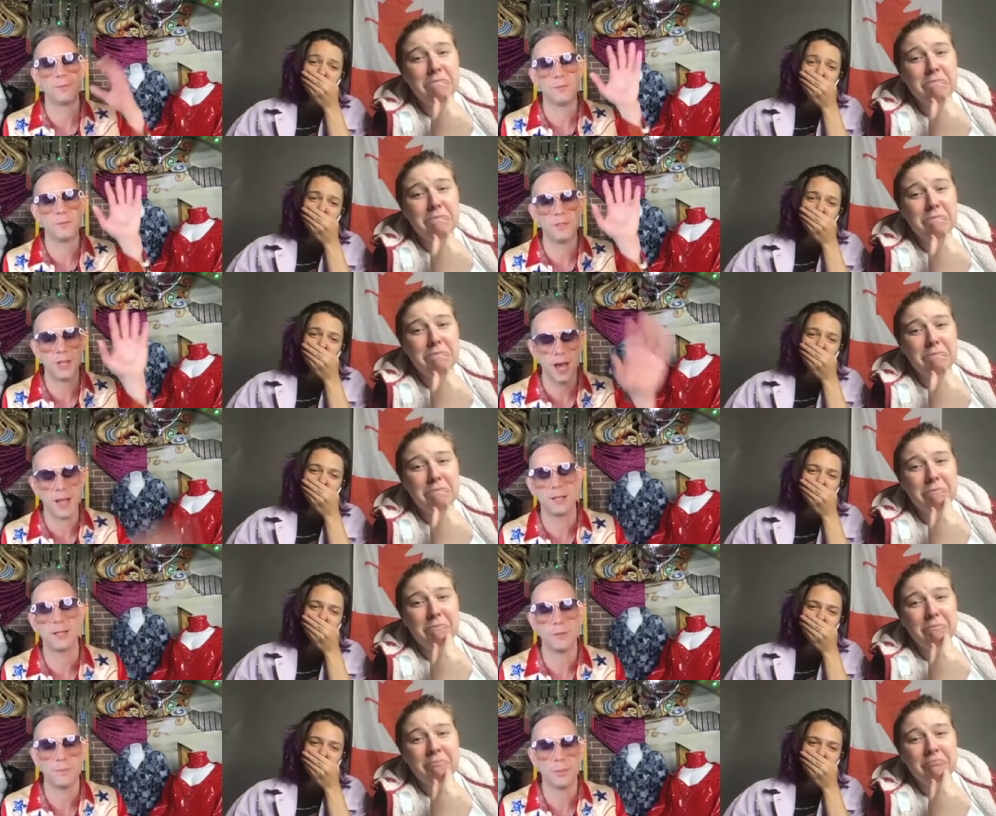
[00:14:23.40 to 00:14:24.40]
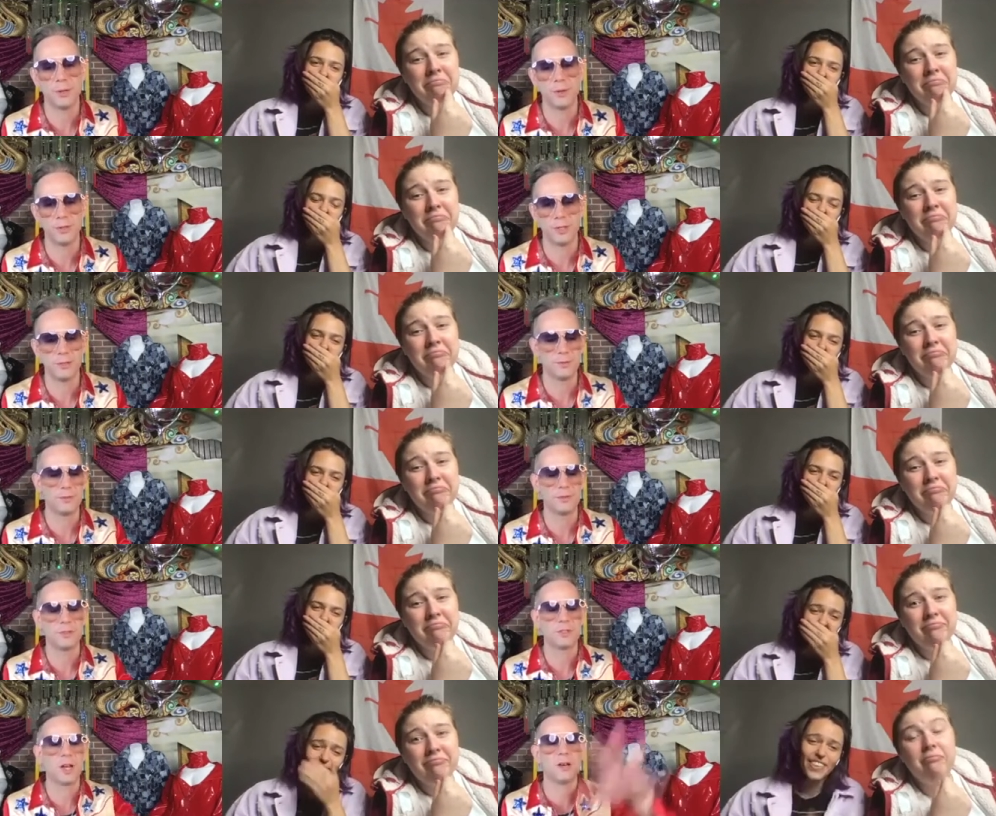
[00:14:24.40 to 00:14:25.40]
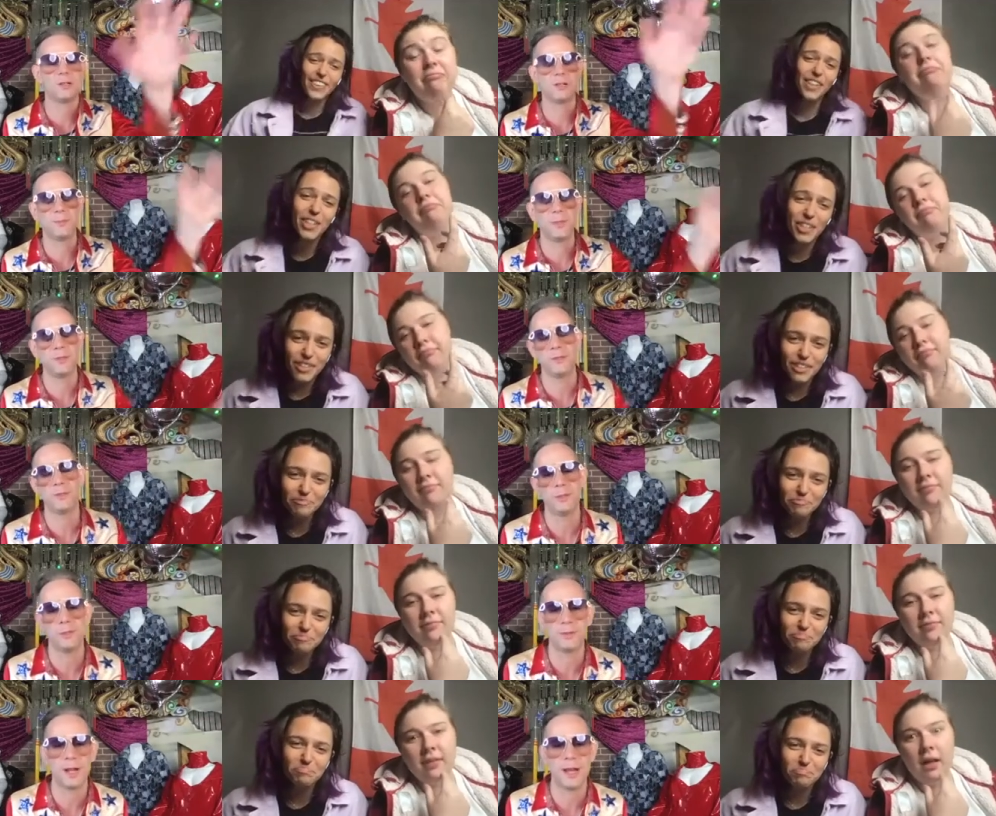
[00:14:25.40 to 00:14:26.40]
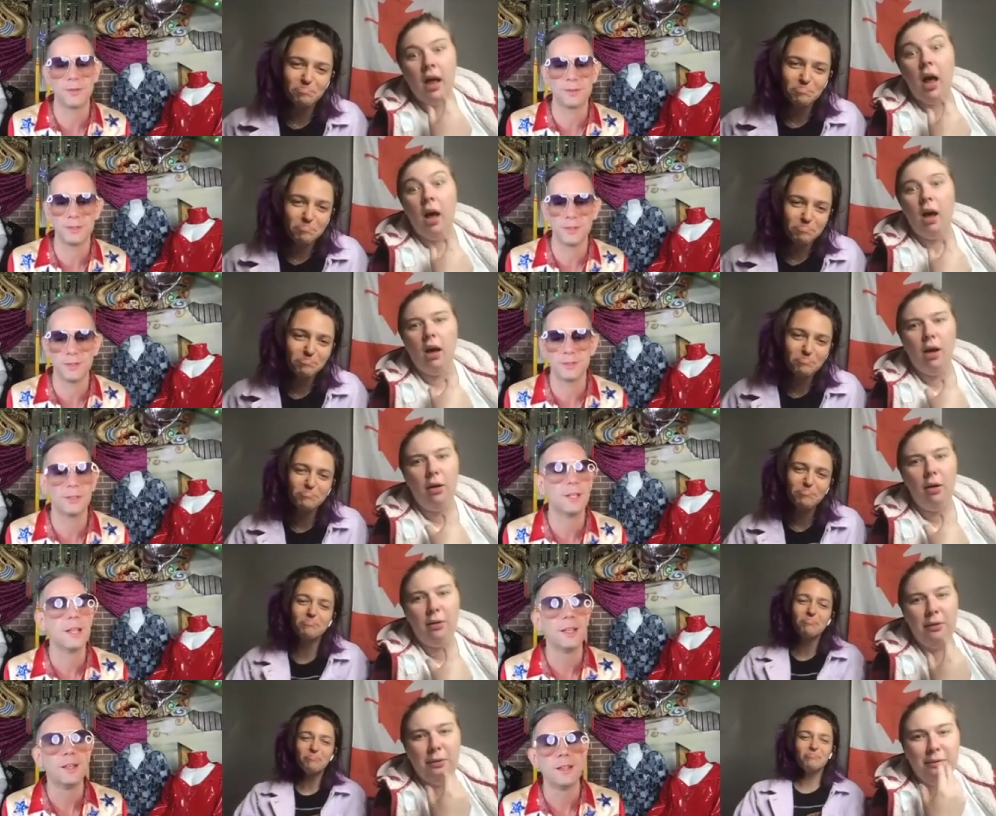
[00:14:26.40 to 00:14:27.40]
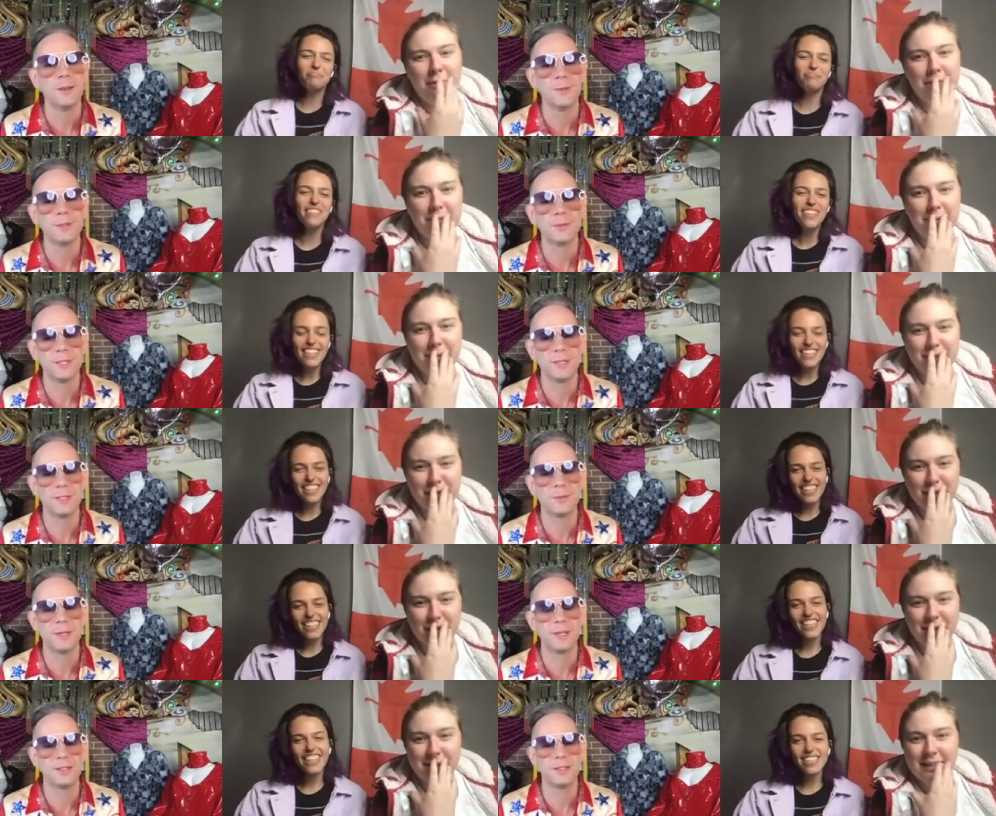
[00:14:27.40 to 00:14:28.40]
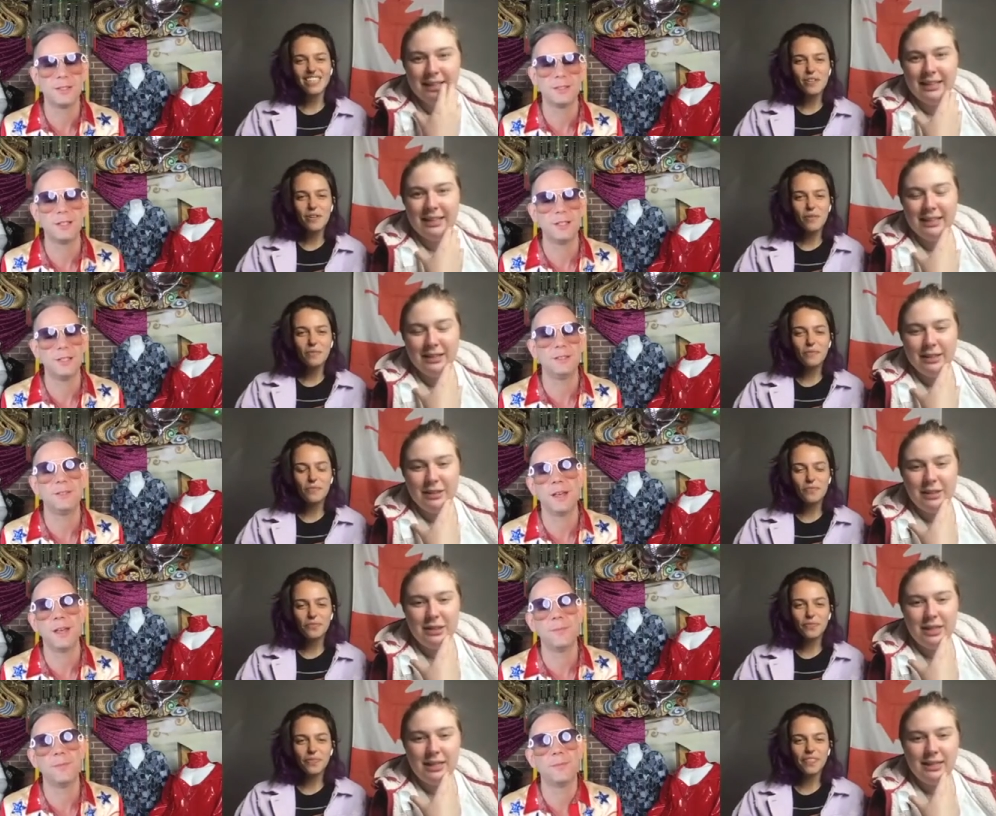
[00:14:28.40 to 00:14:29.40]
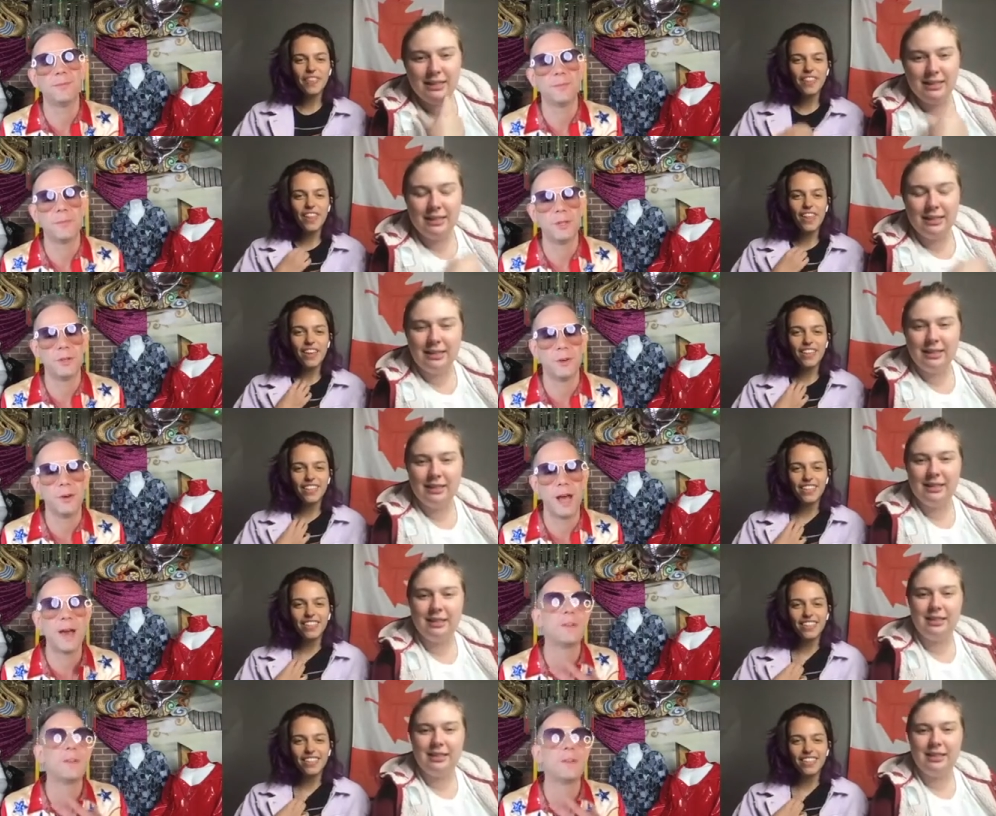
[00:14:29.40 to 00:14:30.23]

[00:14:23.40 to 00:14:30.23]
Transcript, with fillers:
Speaker 1: died and imploded, chunks of me flew around. So it was really sweet to see them, Jeez. you know, having a